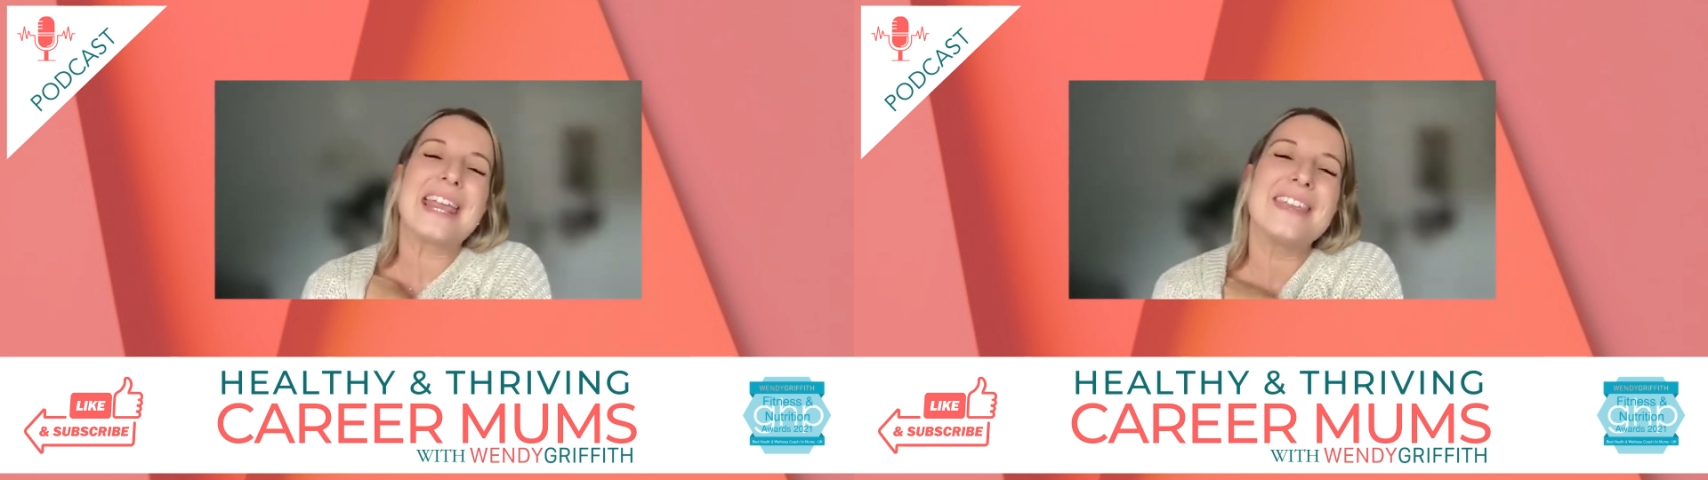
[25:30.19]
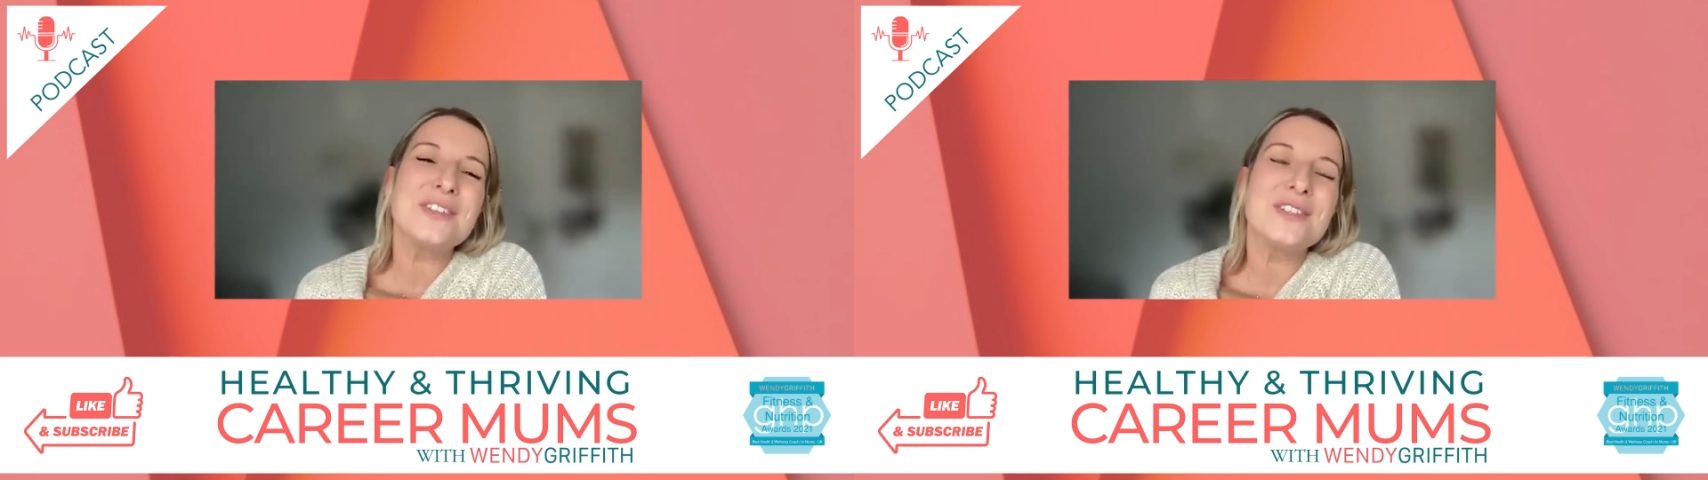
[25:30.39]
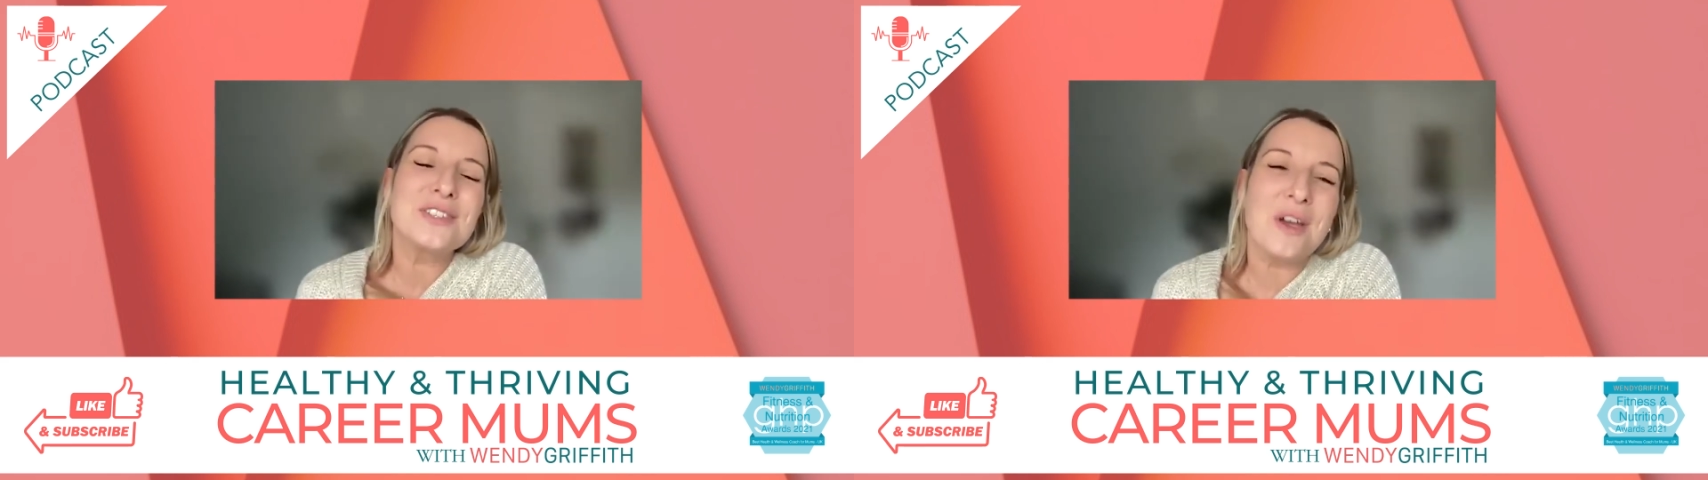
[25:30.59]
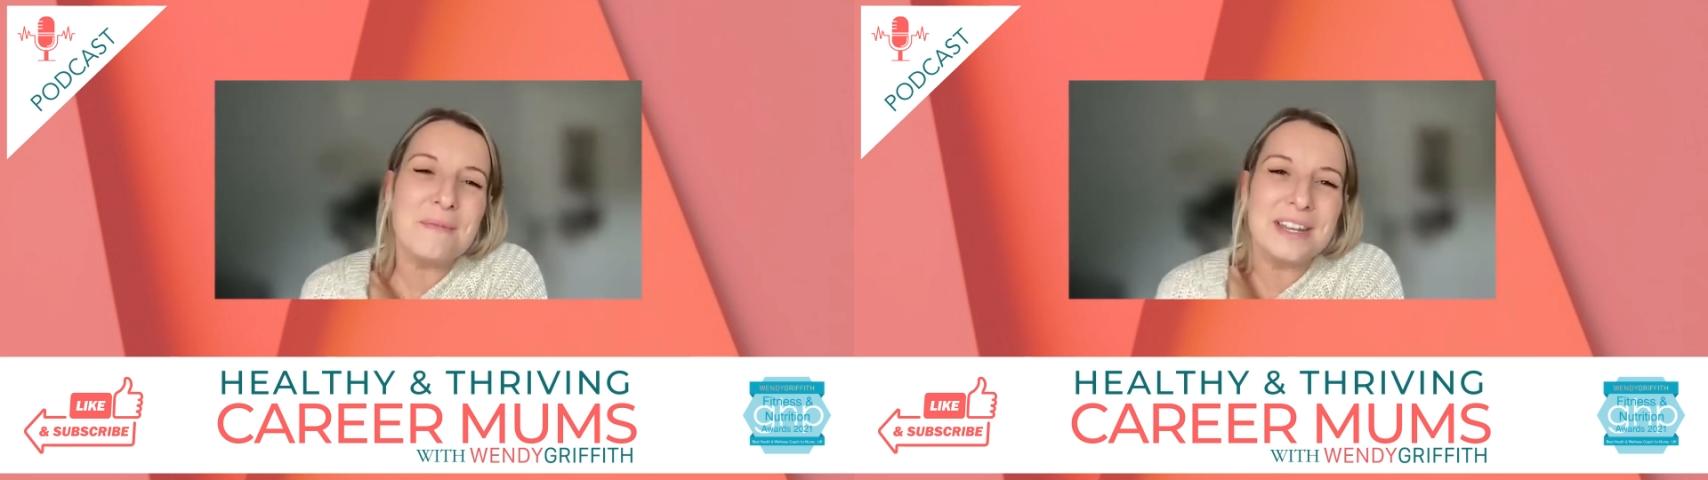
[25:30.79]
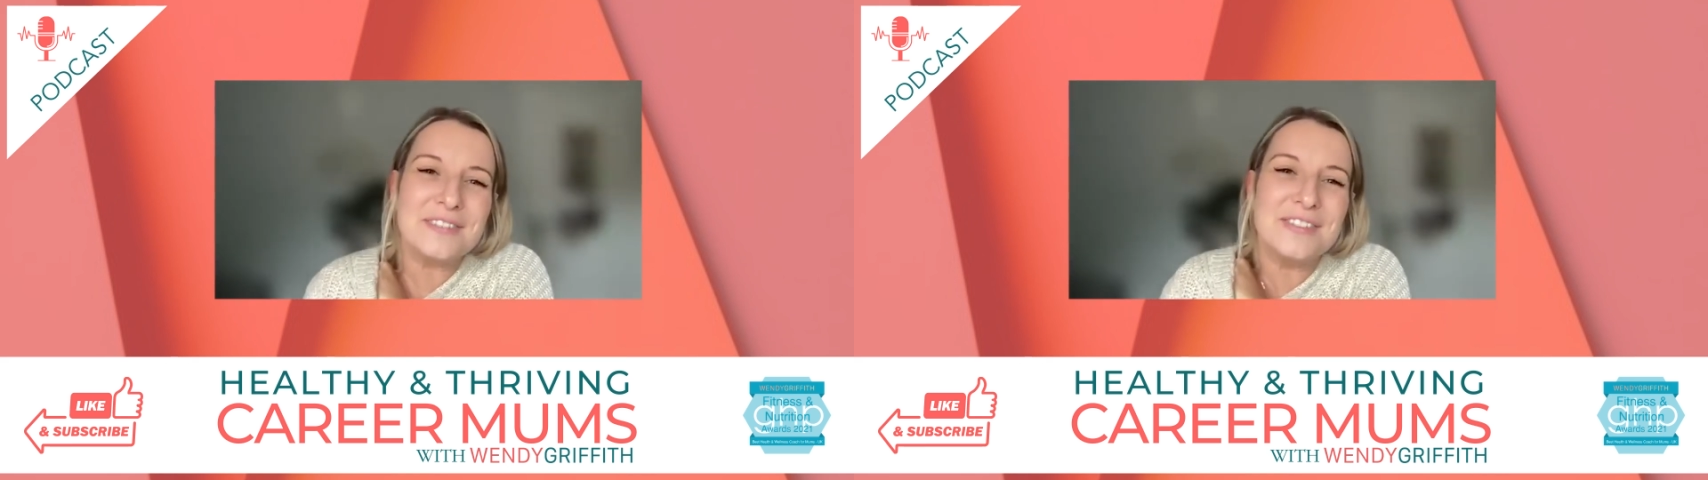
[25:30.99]
thank you so
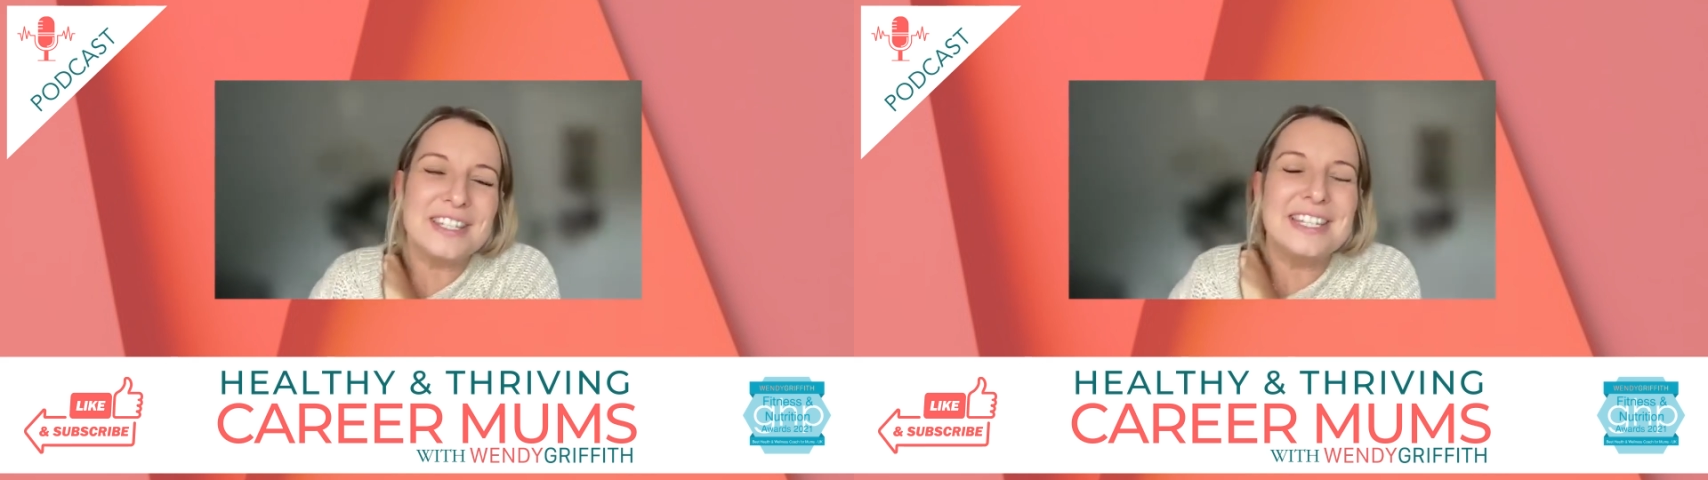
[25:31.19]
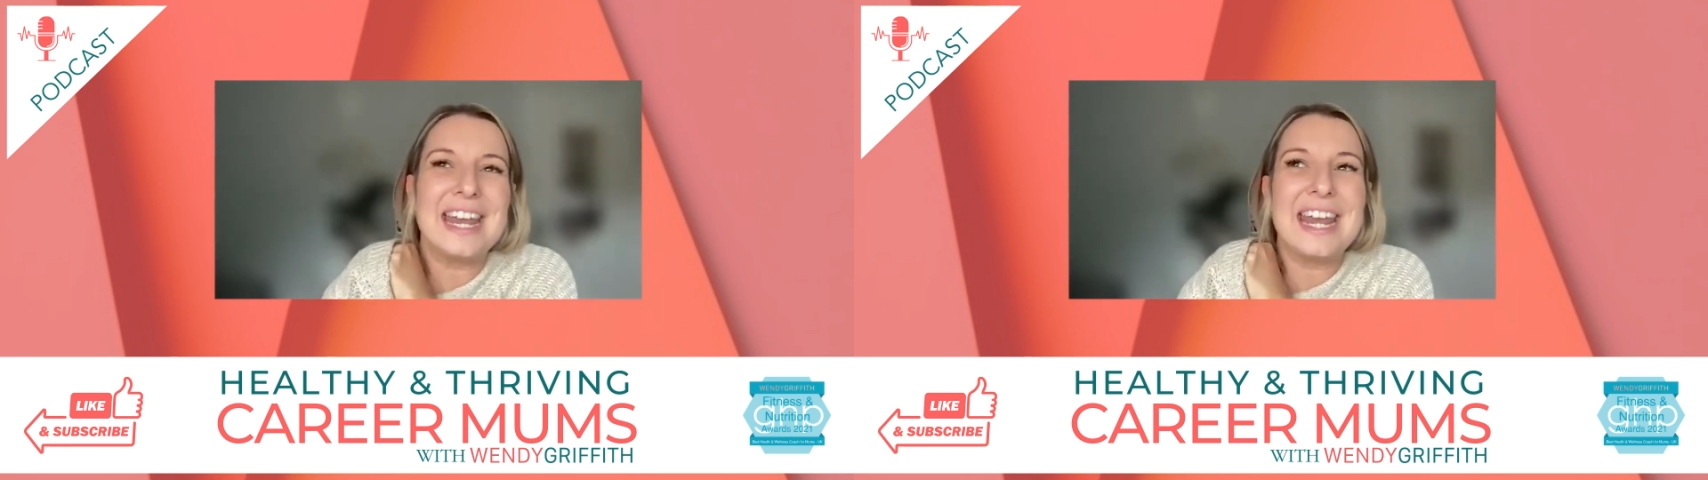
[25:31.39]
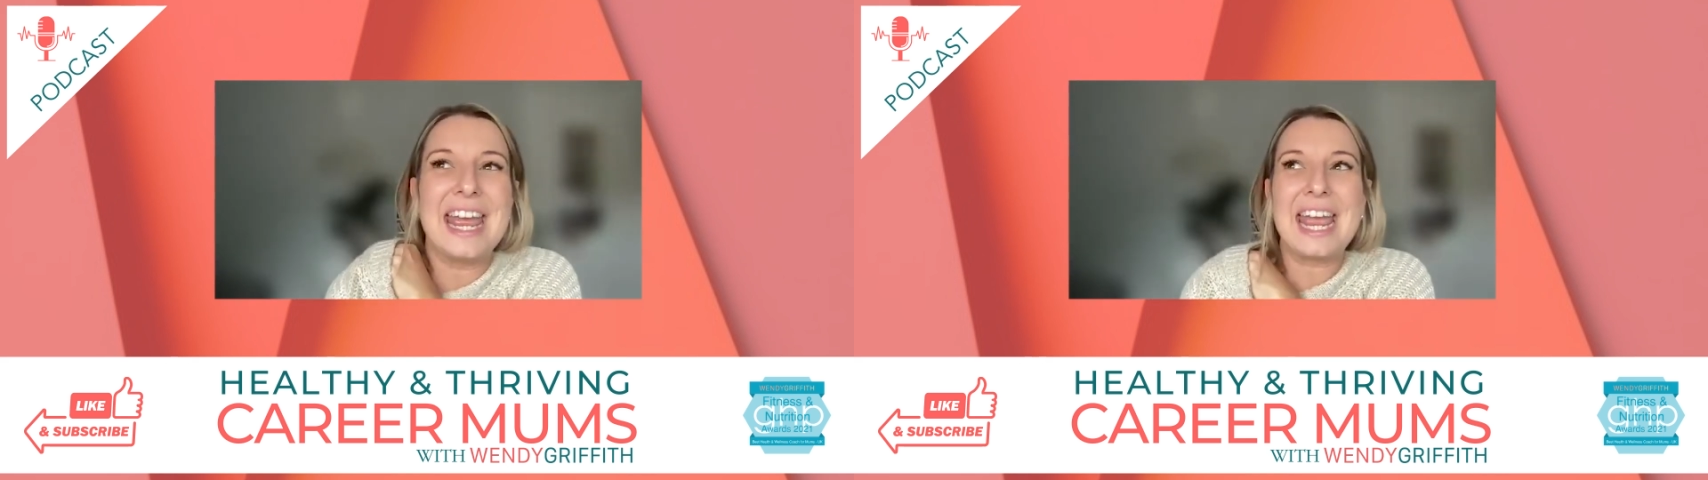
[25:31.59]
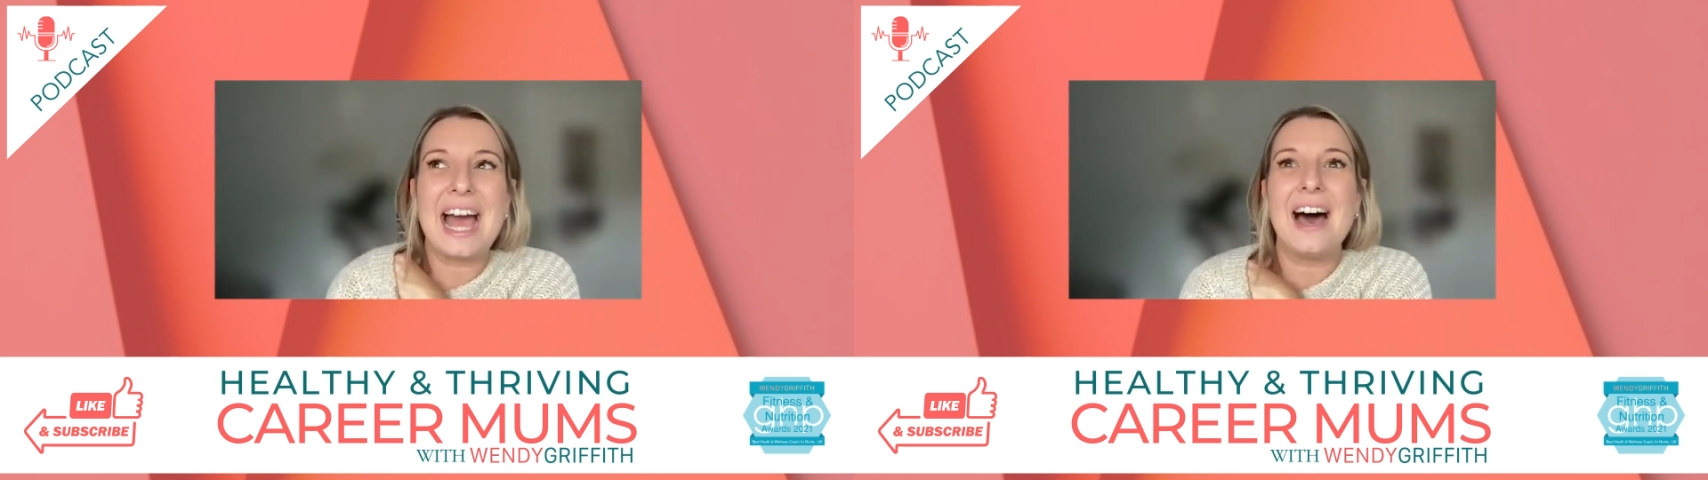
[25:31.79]
much for today, Nick.